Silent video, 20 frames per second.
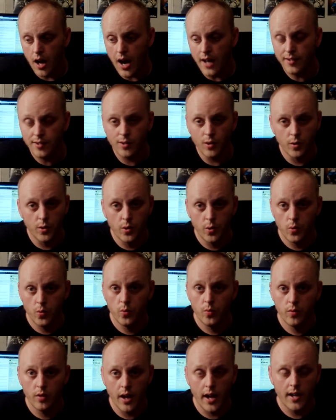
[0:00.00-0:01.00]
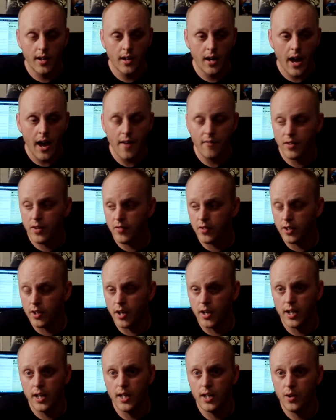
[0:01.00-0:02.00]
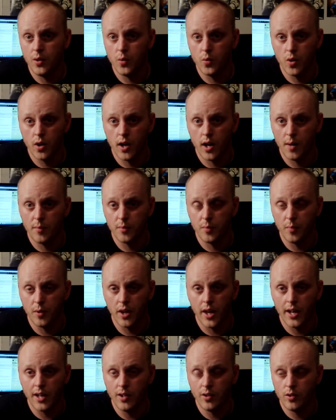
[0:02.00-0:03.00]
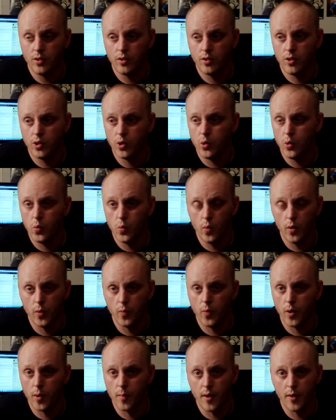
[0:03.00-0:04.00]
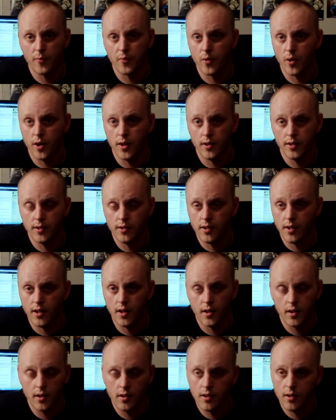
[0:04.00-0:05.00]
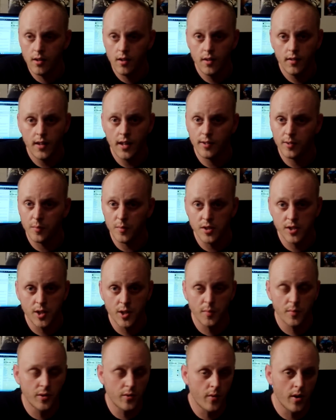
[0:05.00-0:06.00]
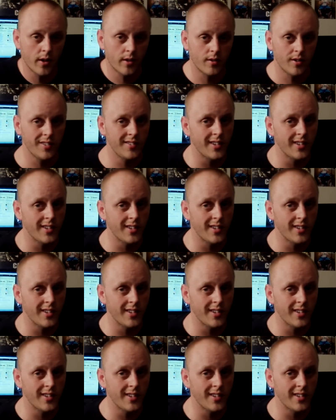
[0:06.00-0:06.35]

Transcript: I still do, like, I haven't even done any dual coms, but like 2 with one of my friends that's a Machinima director.